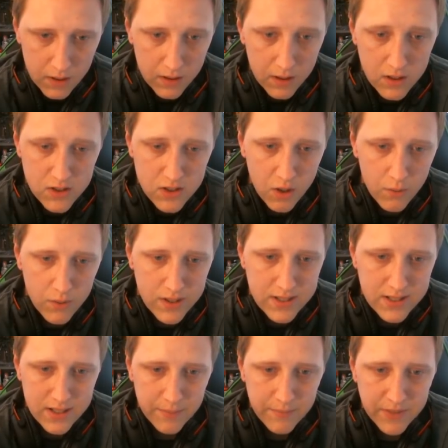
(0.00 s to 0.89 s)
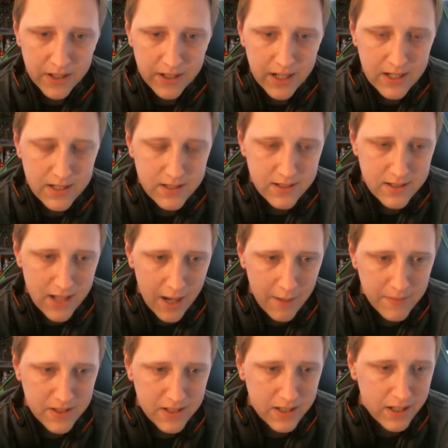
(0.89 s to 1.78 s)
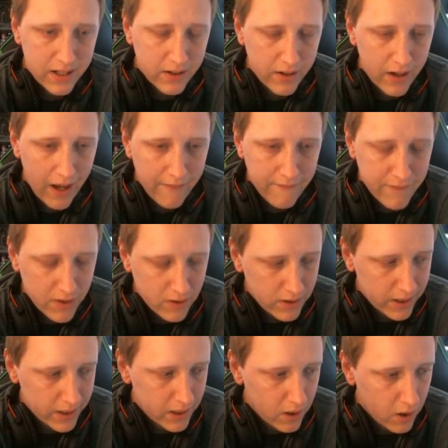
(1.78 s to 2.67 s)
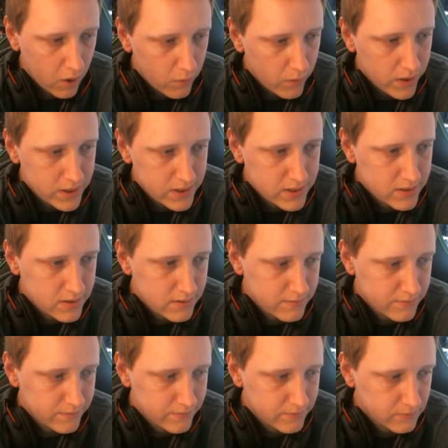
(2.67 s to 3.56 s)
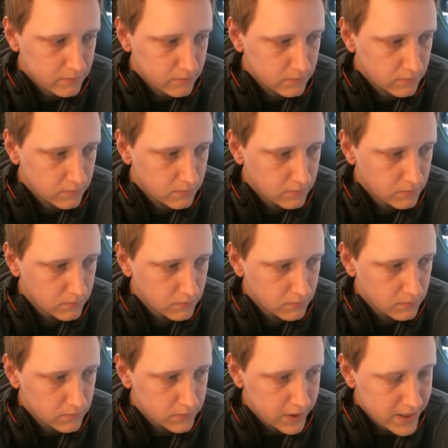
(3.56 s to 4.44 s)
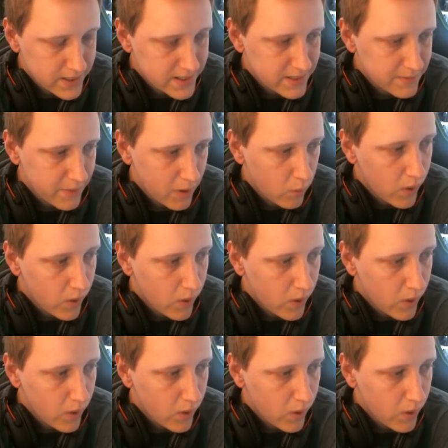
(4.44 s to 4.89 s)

There's always something that stops it, and I feel like it always gets in my